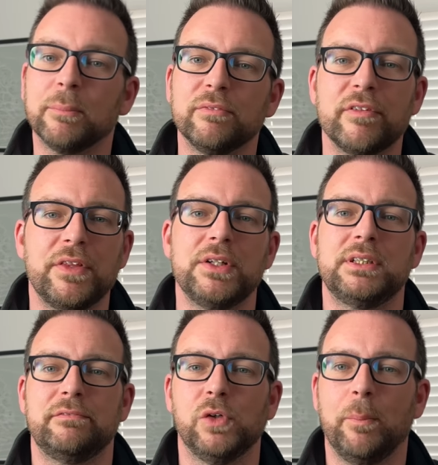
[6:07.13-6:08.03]
But for
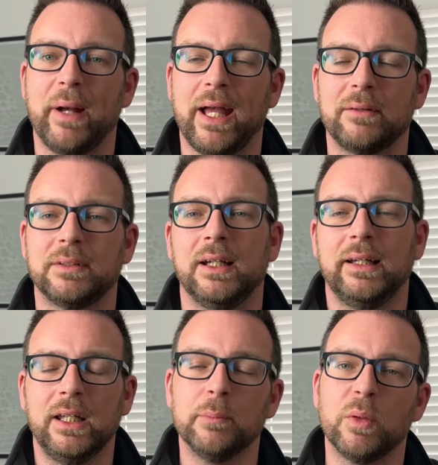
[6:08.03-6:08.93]
£34,
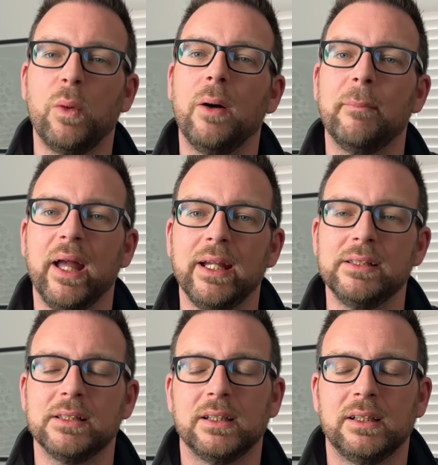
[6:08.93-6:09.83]
it'll be well
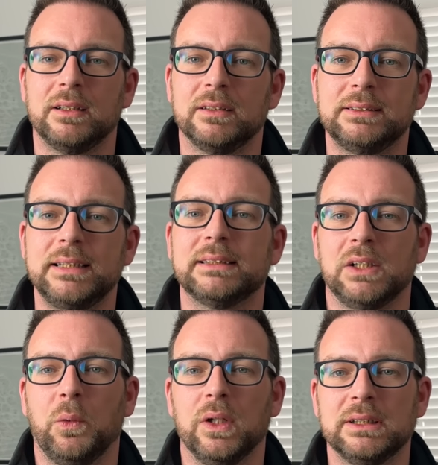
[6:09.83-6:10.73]
made and decent
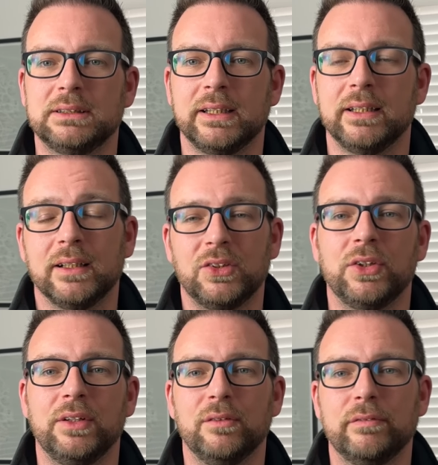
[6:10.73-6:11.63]
quality and good
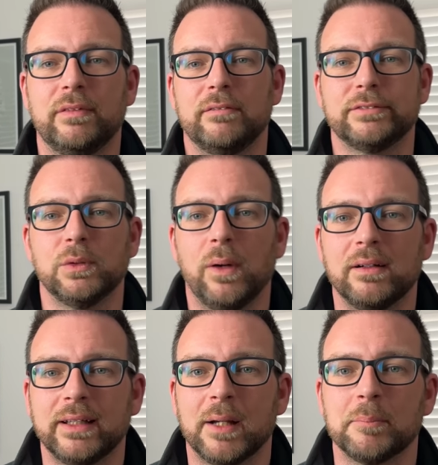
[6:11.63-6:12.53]
enough for a
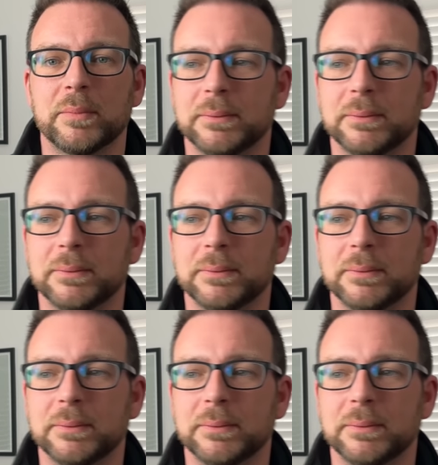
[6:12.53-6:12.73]
wild camp.